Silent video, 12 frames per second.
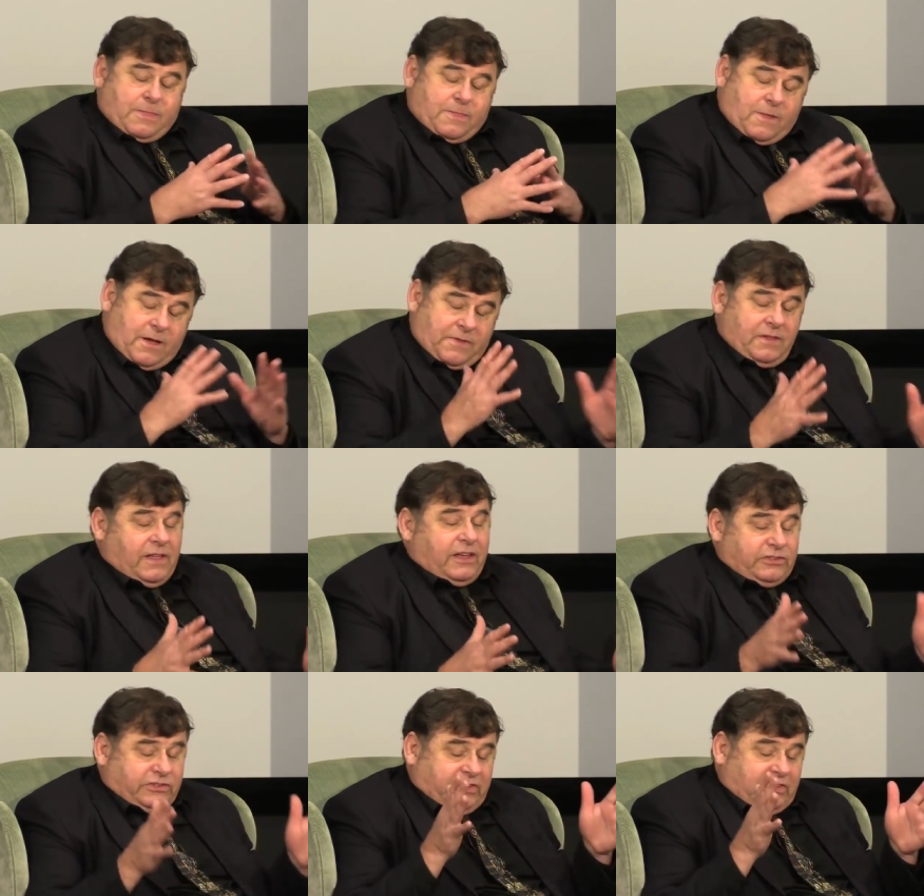
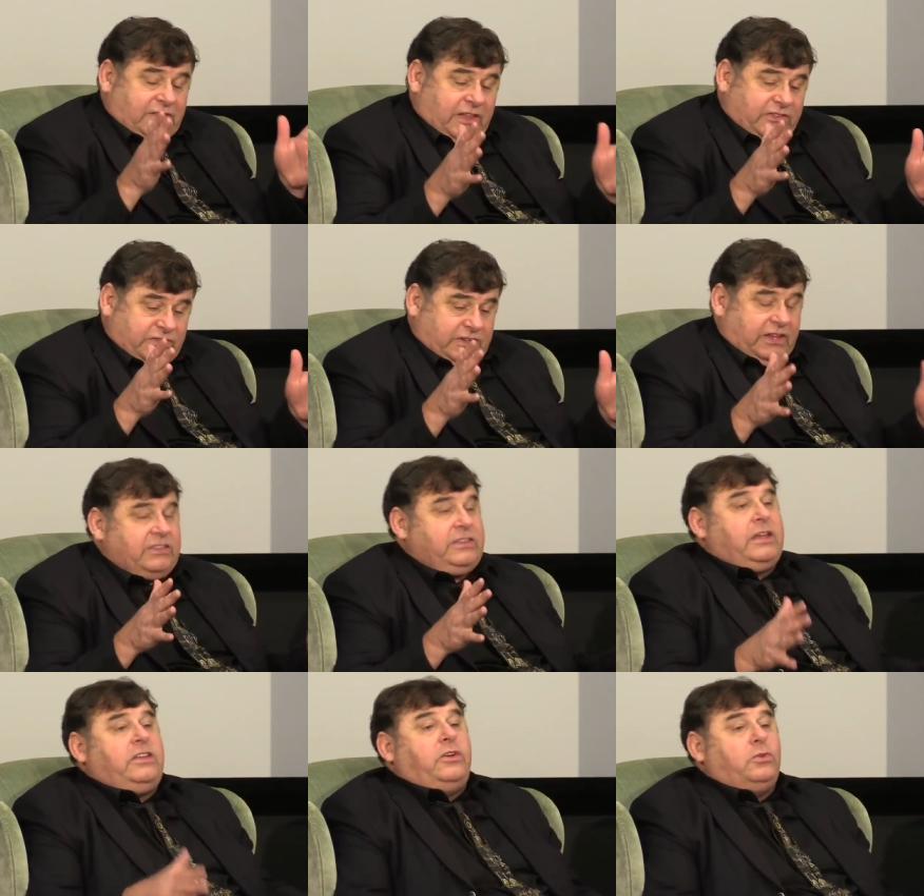Nonetheless, let's
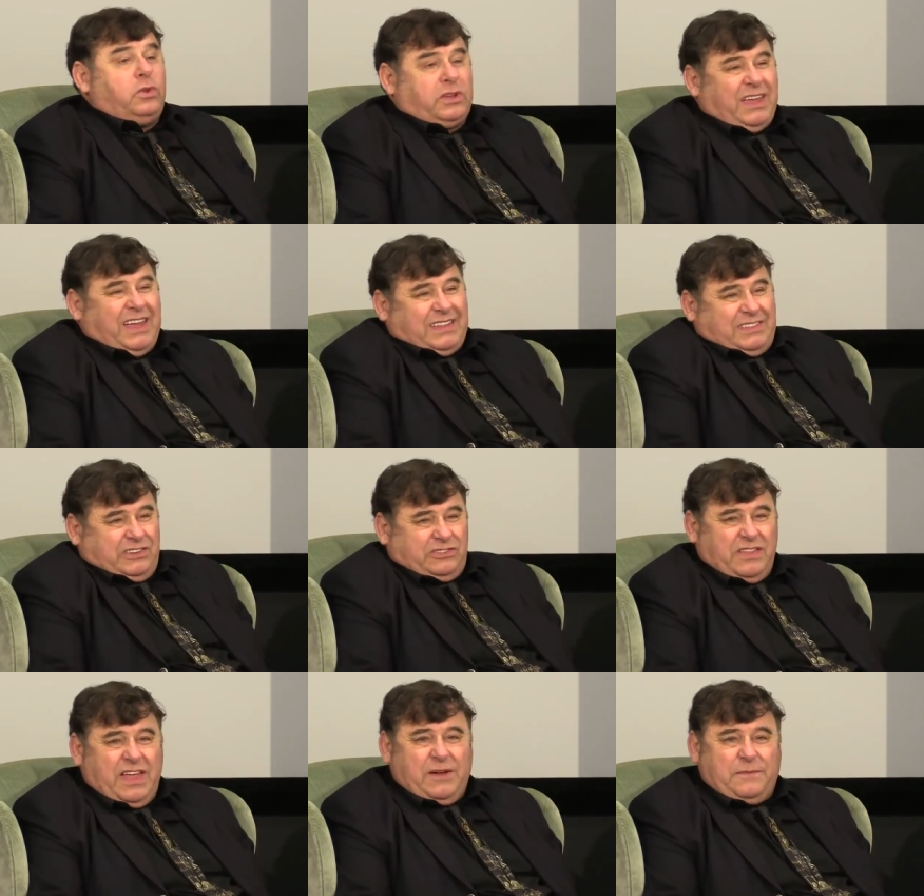continue looking at
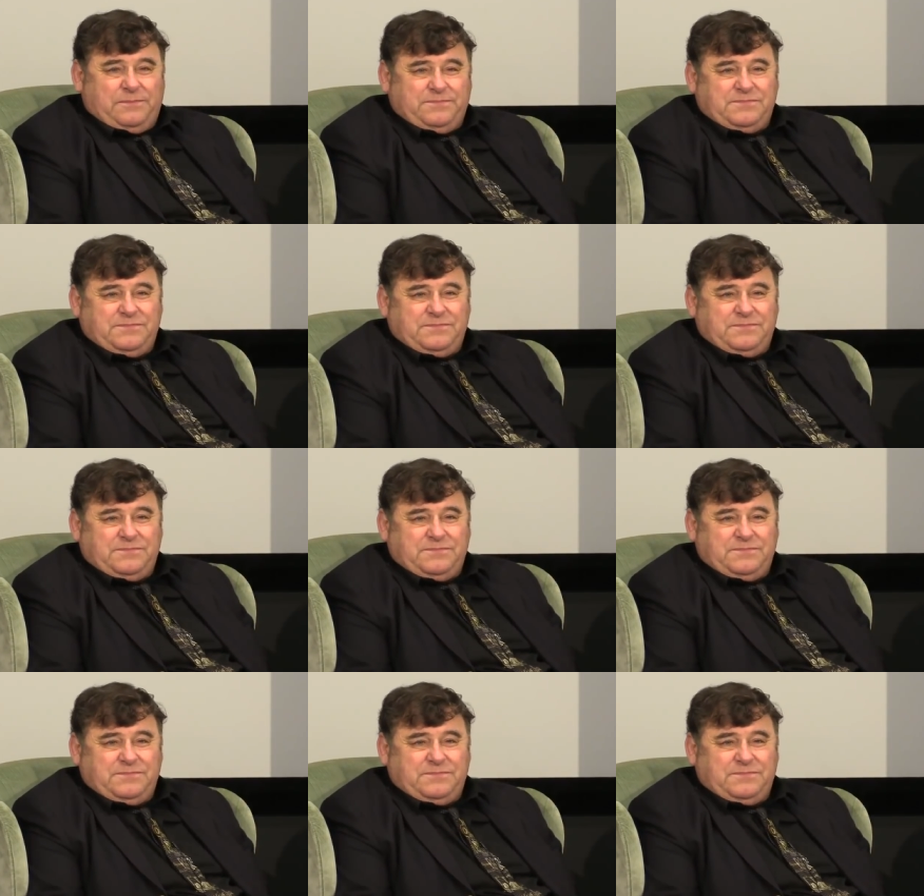this now.